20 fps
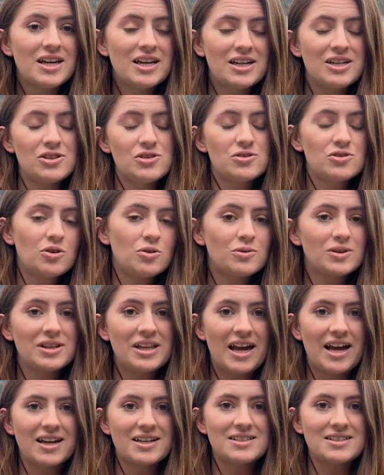It is so
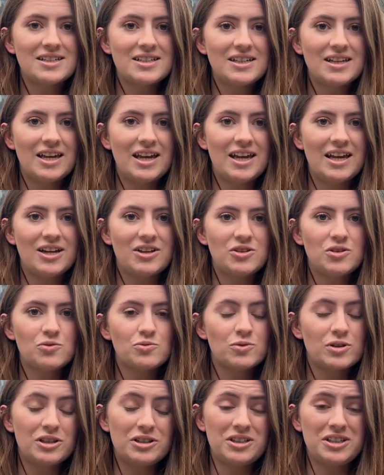relaxing and you
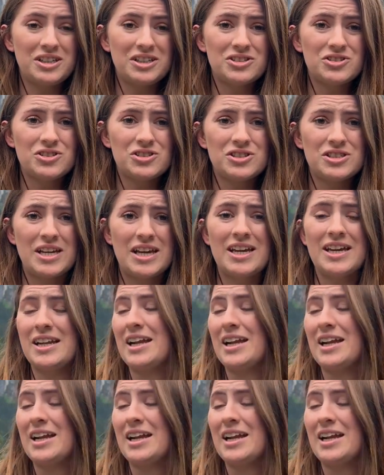really can just take it